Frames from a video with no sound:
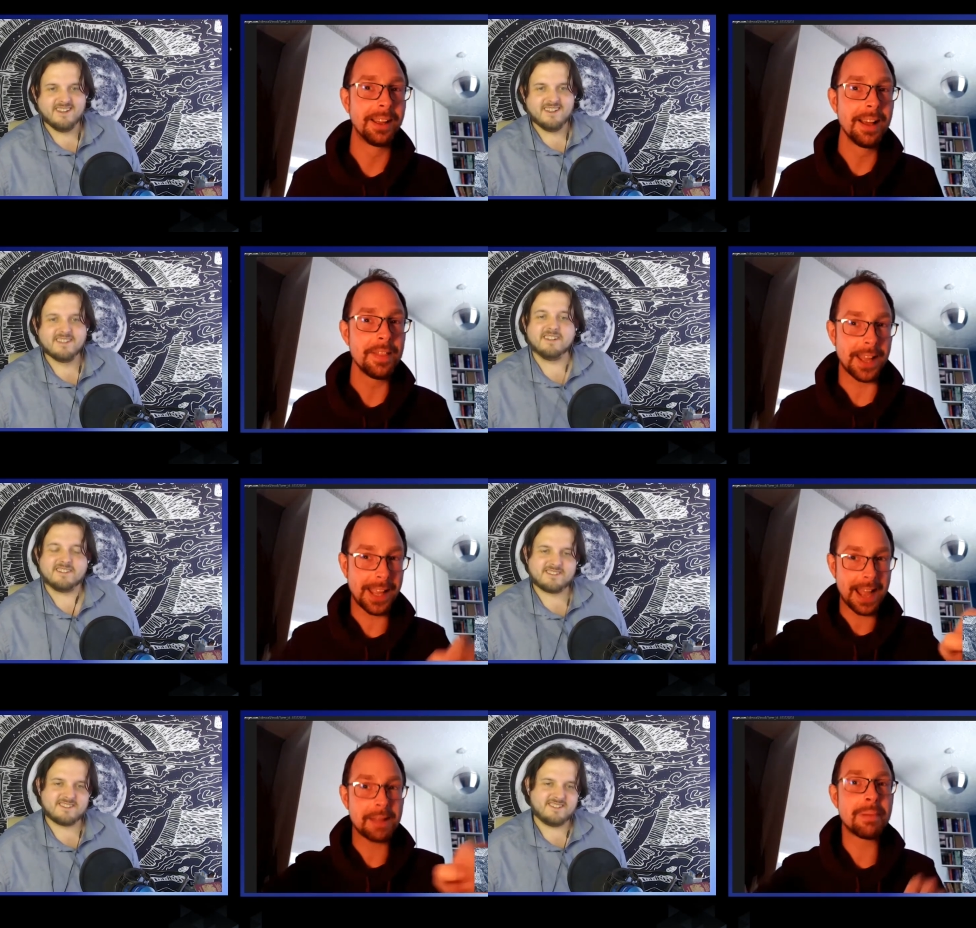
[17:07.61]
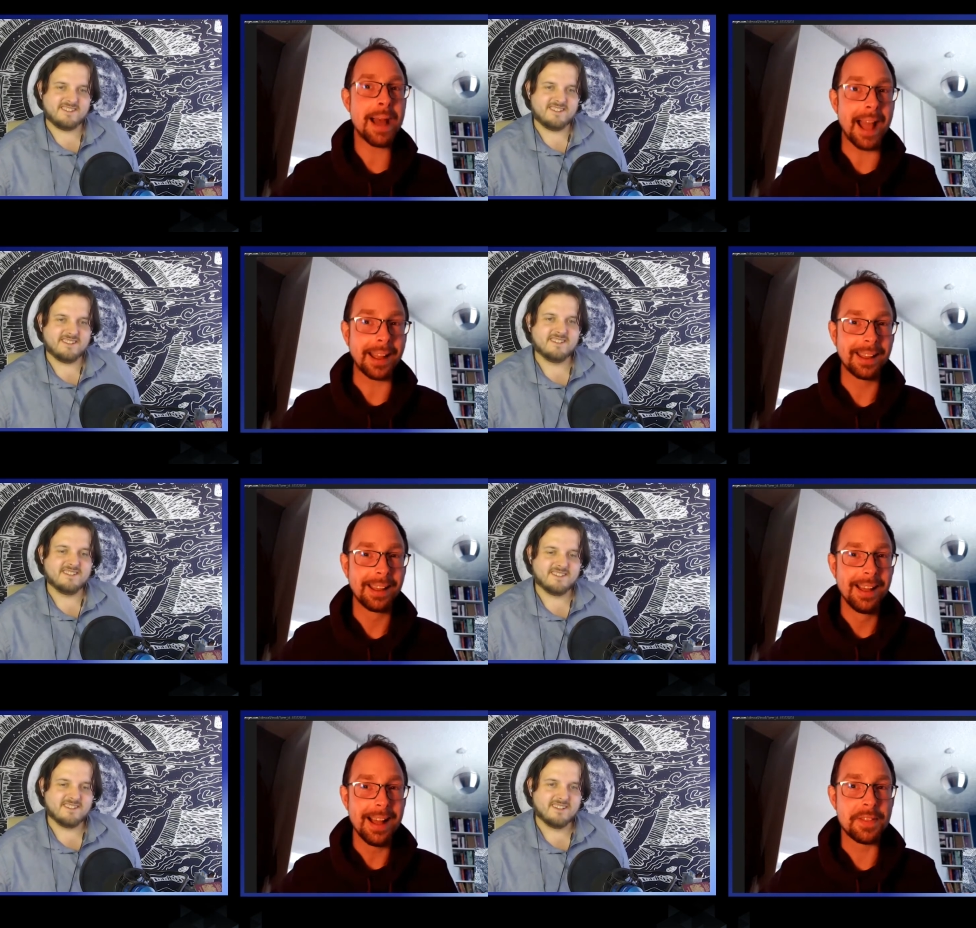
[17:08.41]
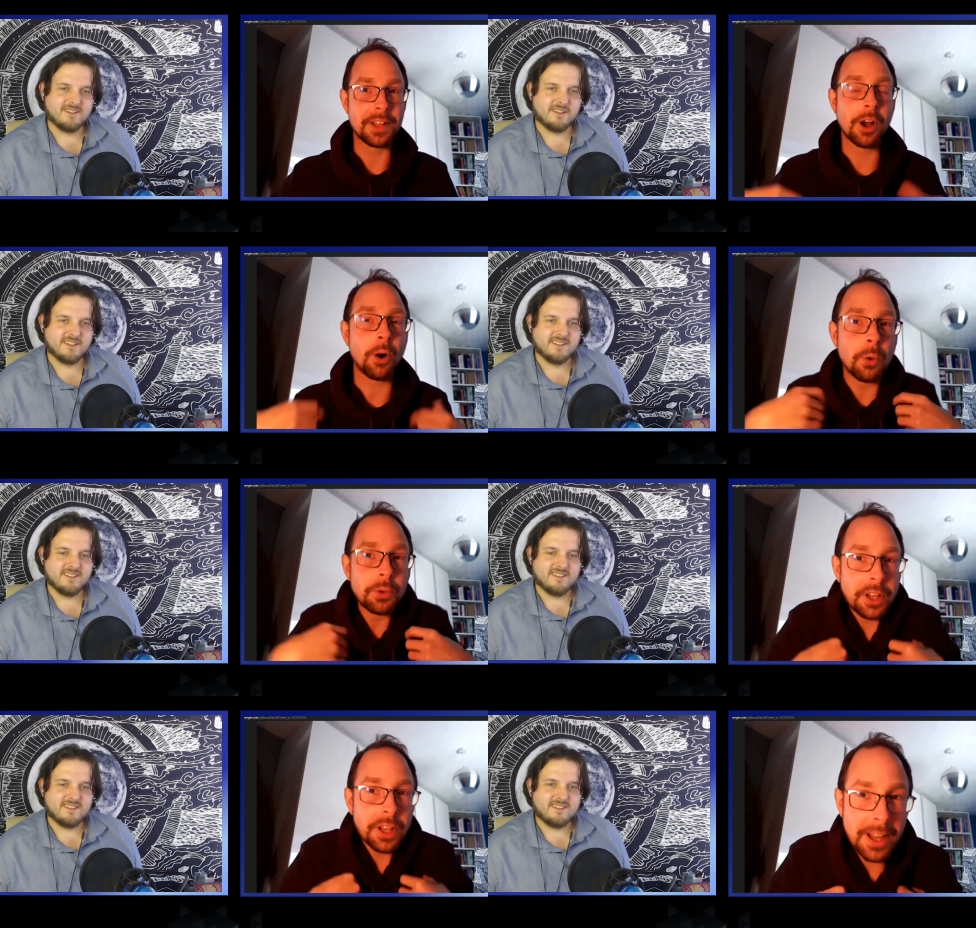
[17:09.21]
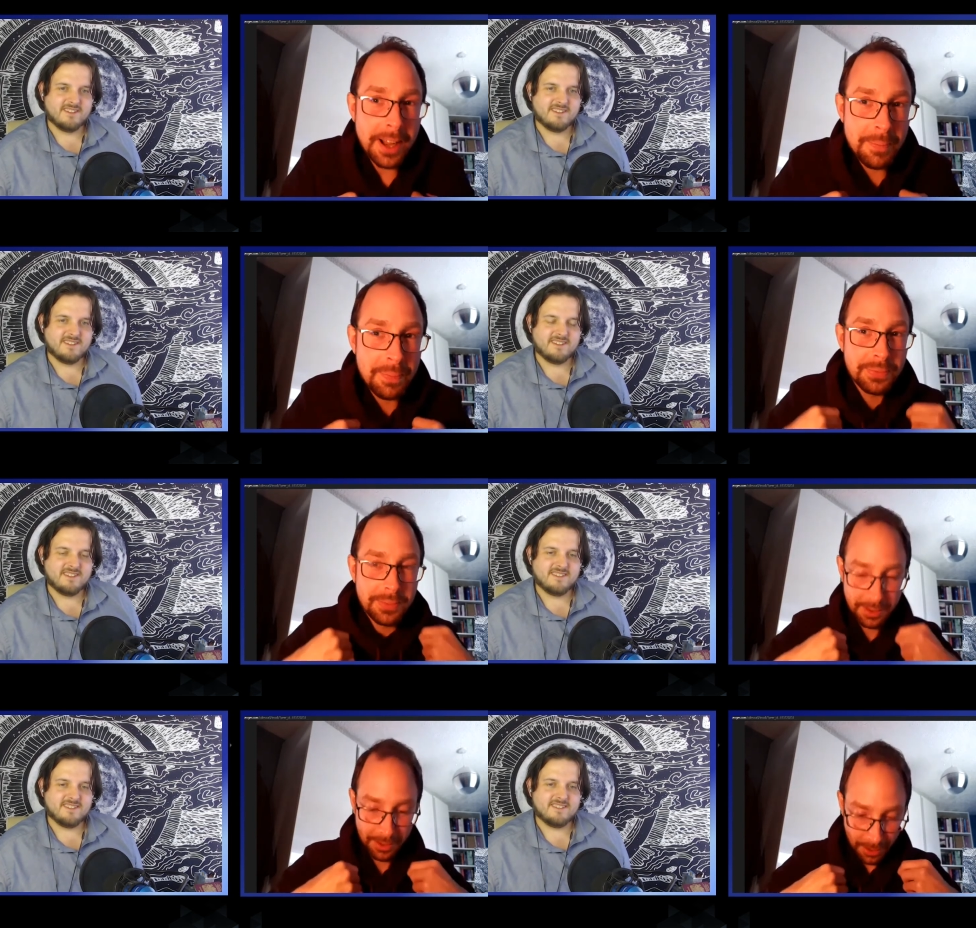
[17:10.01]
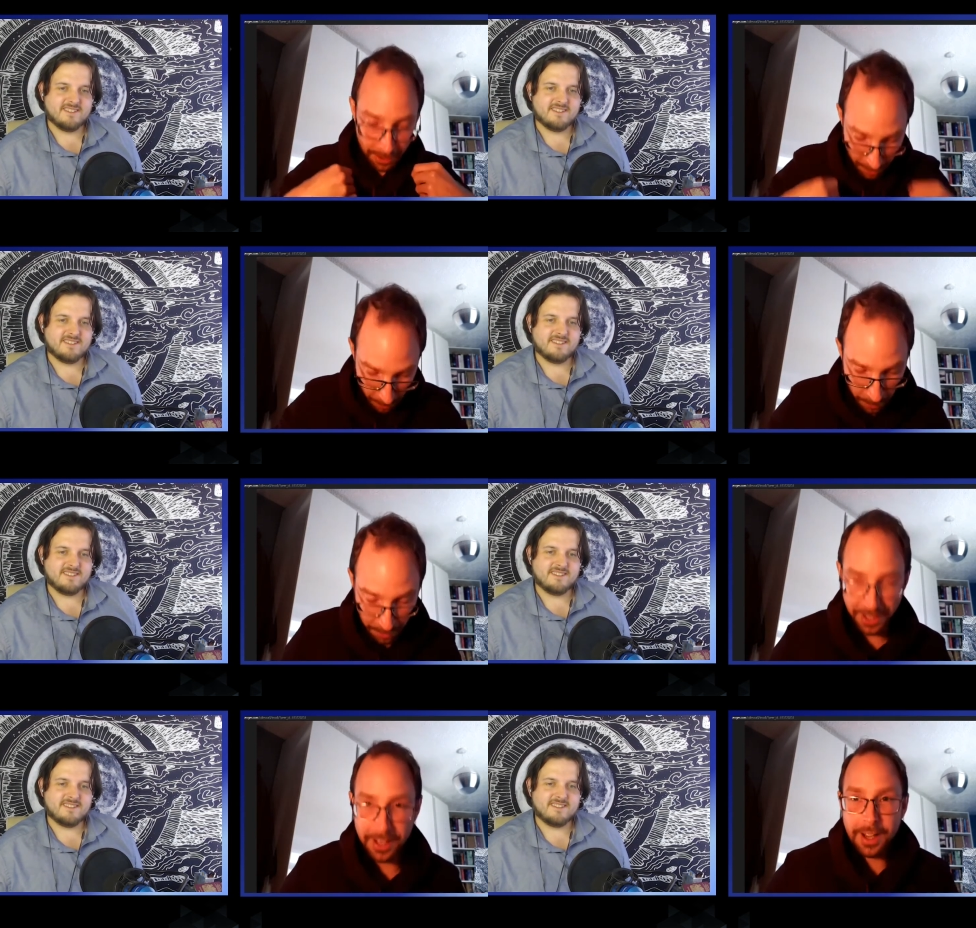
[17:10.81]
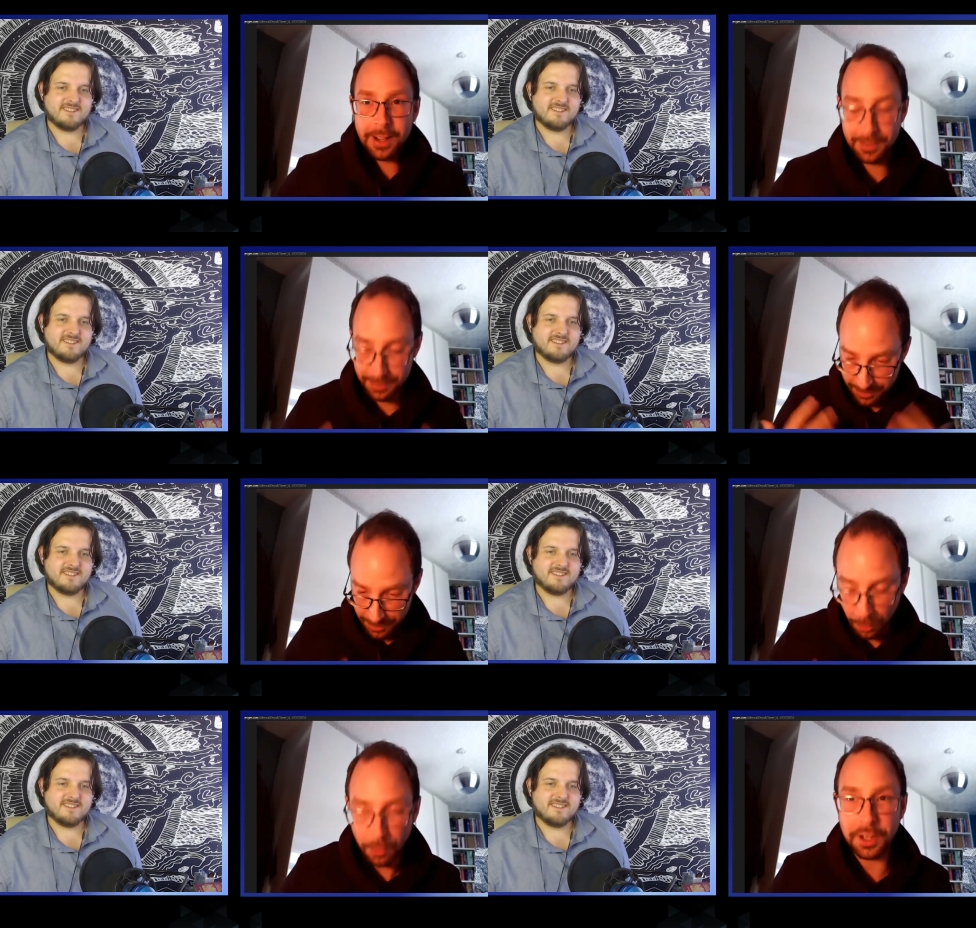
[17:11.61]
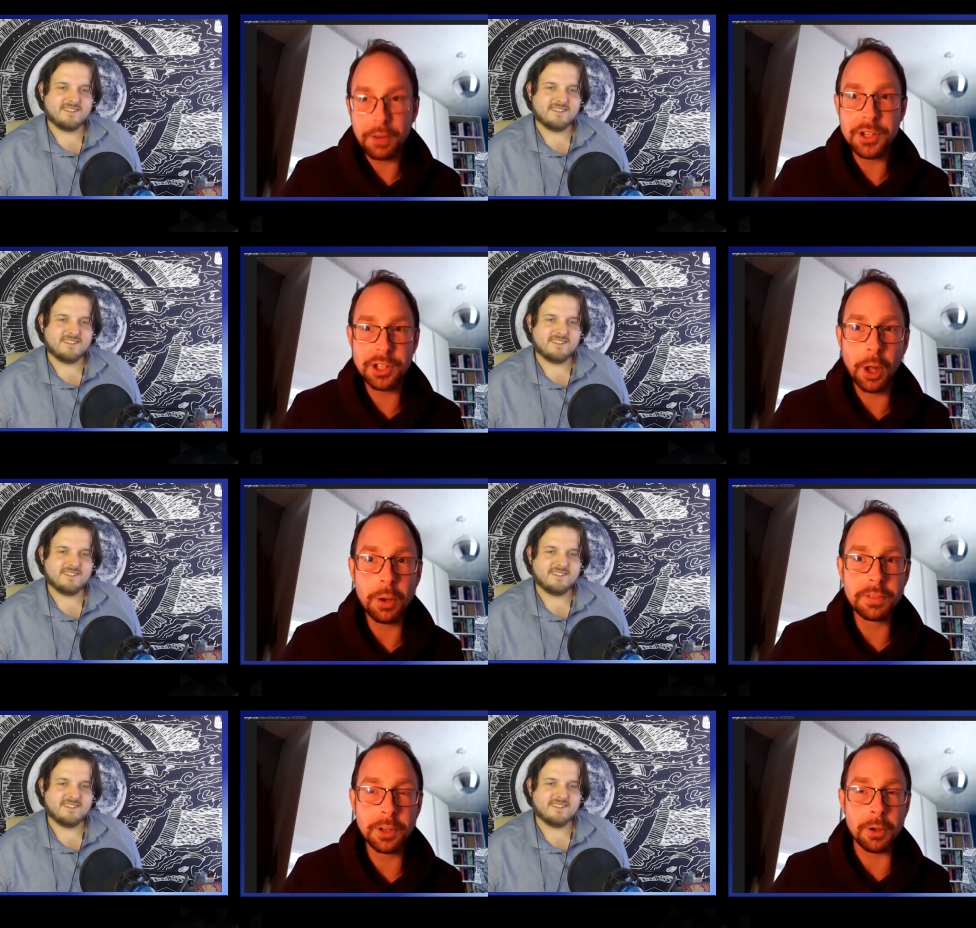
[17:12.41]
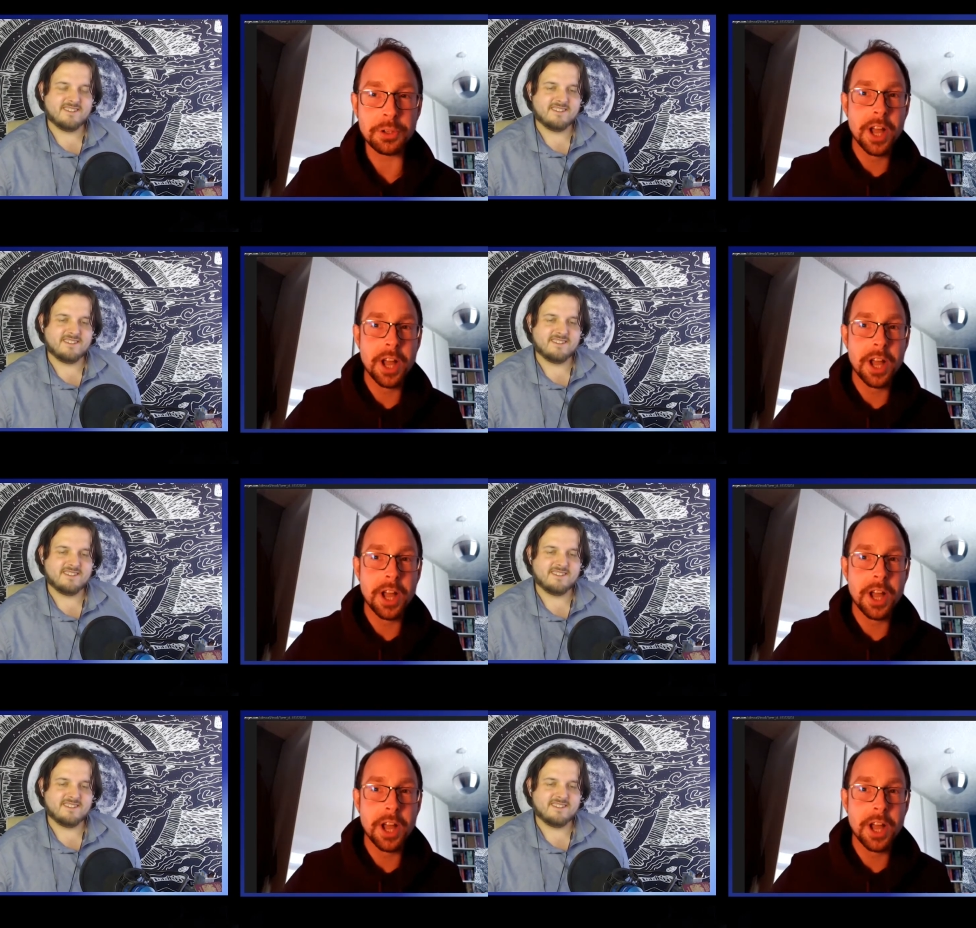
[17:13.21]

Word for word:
Speaker 1: Yes. They came back and they got all the um, all the uh, all the original overalls